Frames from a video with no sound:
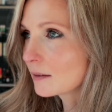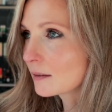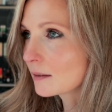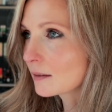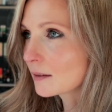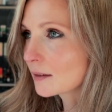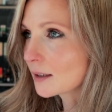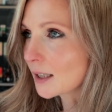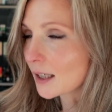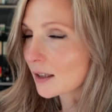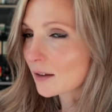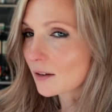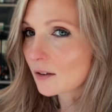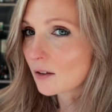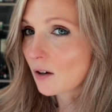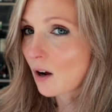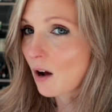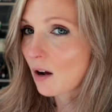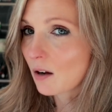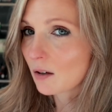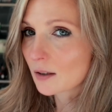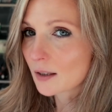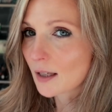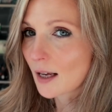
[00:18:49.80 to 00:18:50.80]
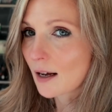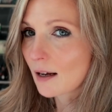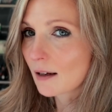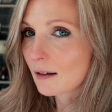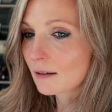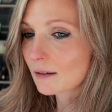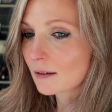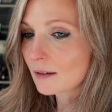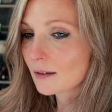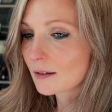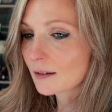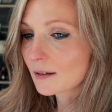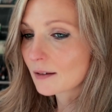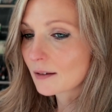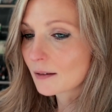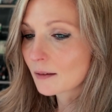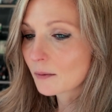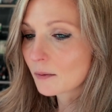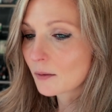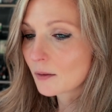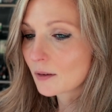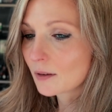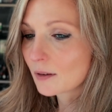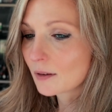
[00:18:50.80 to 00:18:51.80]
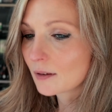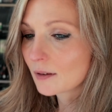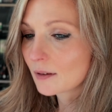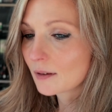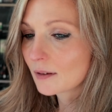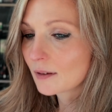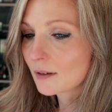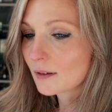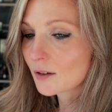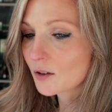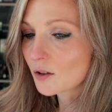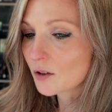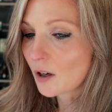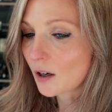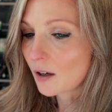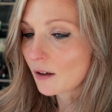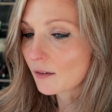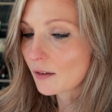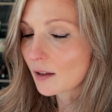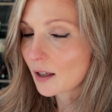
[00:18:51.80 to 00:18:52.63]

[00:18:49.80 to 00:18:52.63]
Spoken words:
take the dogs out, start